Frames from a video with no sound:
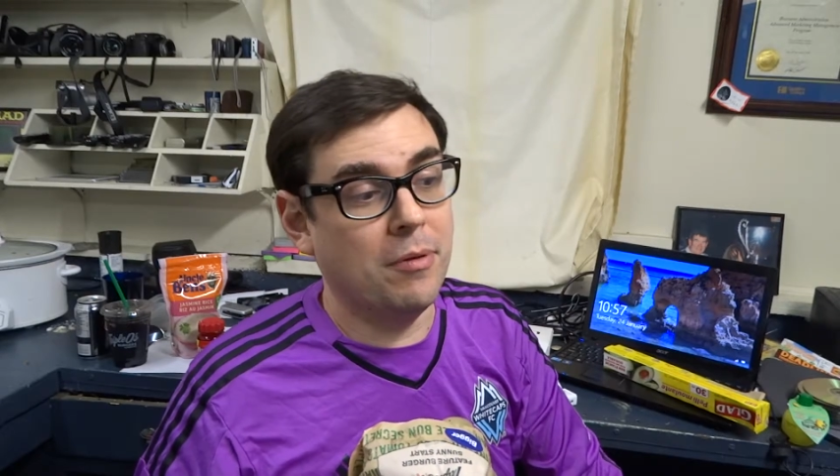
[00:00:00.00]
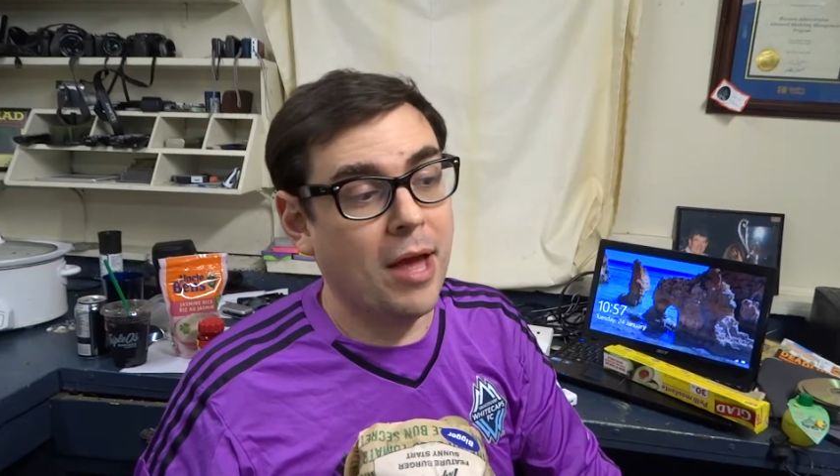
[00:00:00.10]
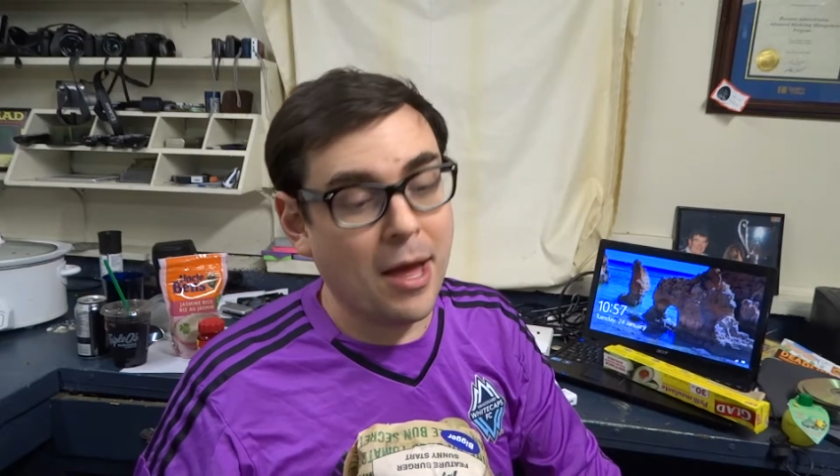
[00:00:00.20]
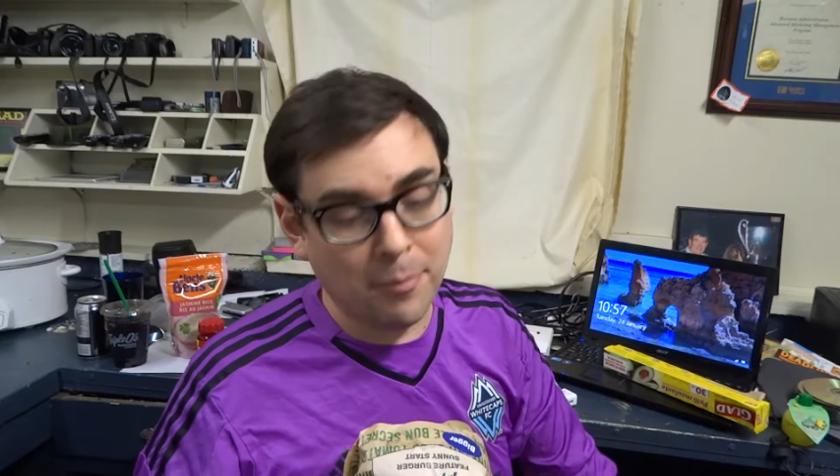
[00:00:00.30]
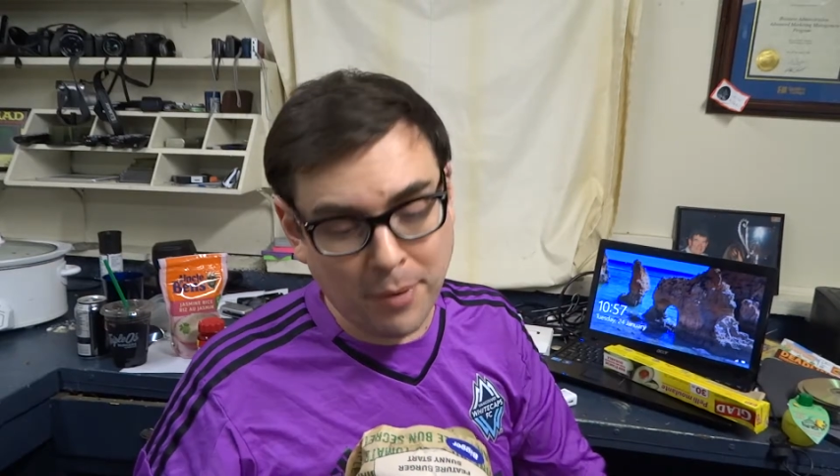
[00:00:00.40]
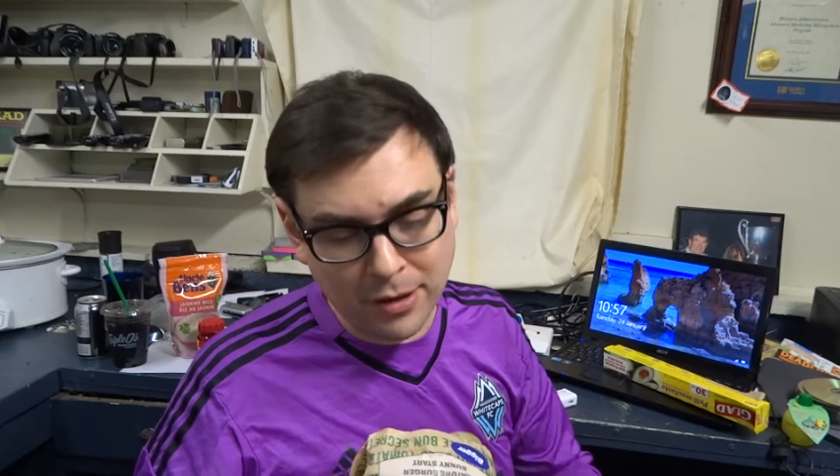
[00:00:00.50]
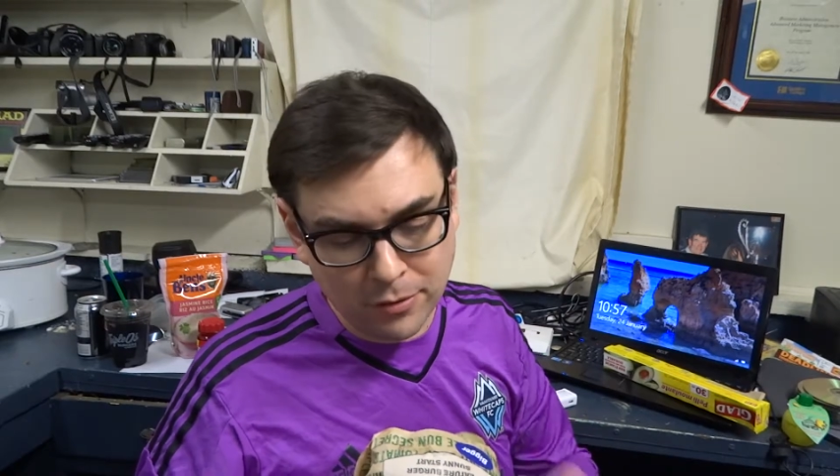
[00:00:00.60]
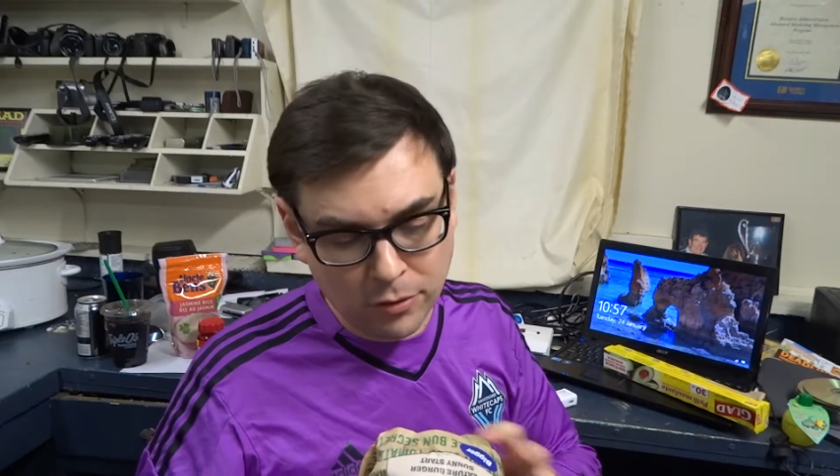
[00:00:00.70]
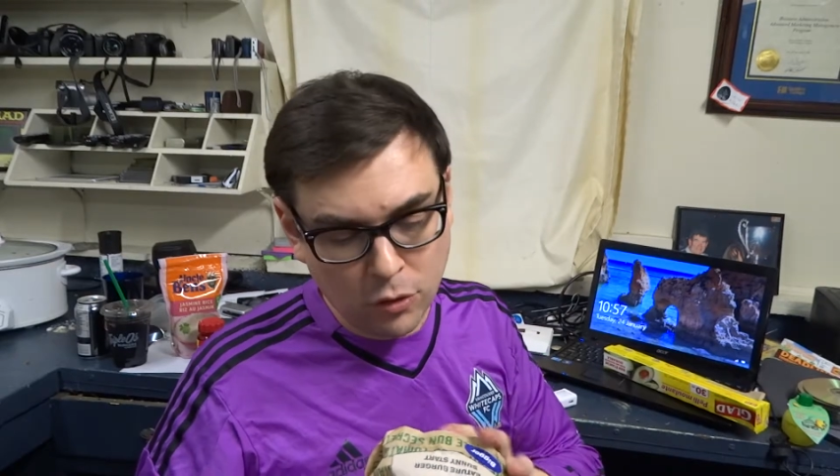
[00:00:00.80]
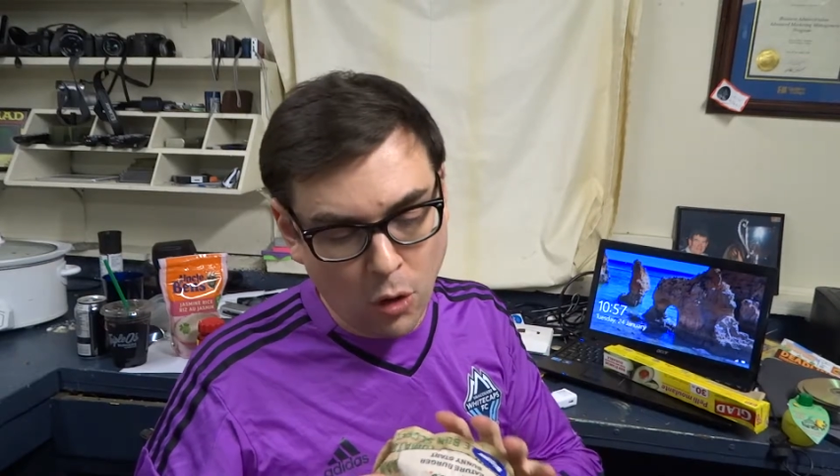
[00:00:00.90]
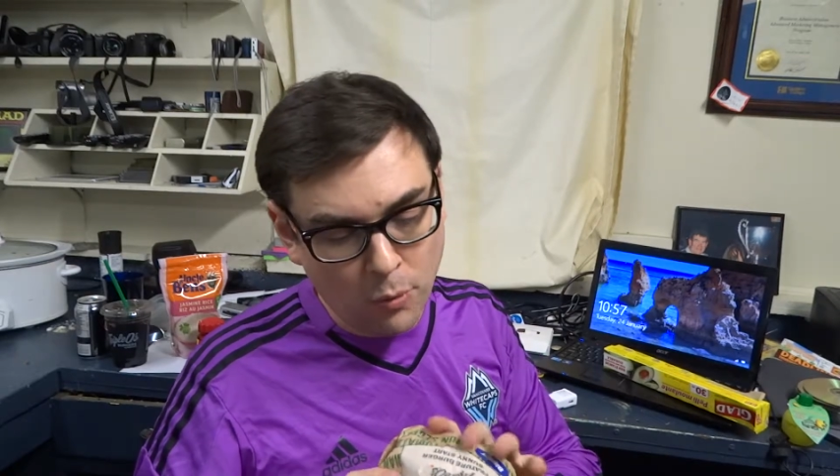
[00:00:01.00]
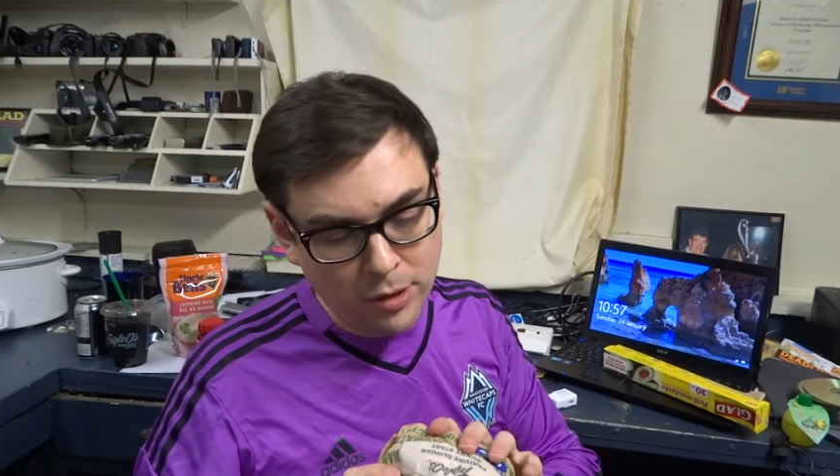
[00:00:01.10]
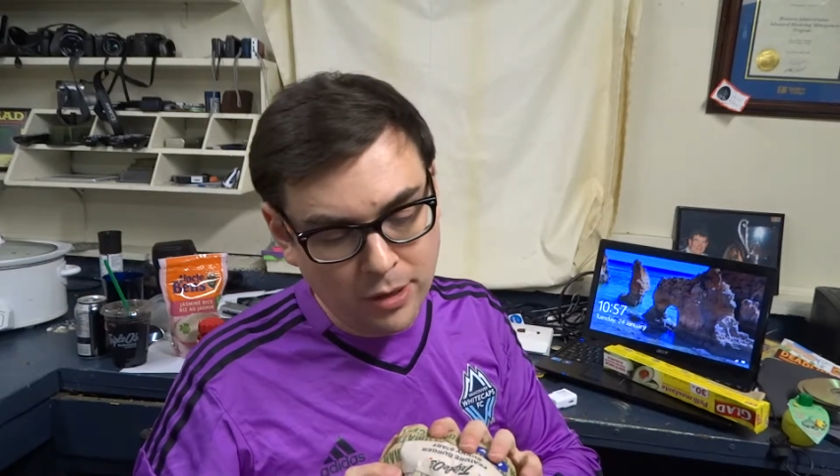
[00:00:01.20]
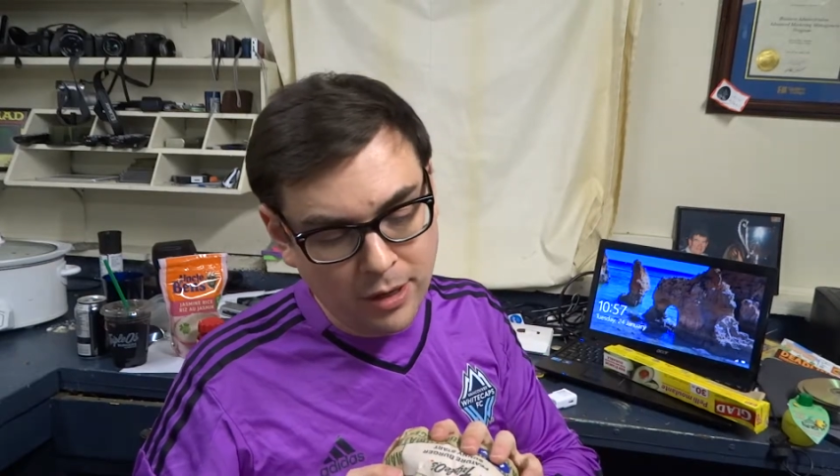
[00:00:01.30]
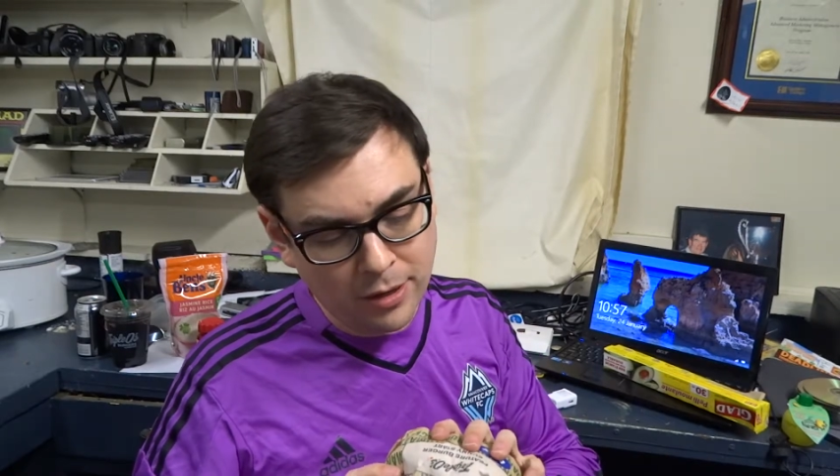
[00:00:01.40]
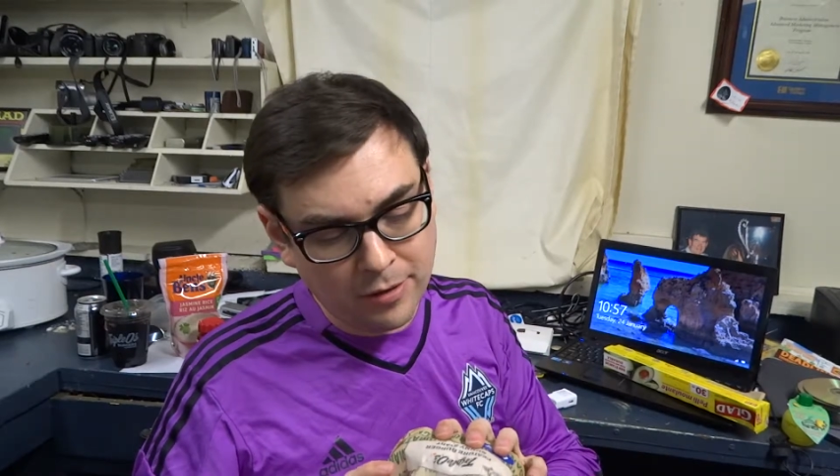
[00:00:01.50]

But no one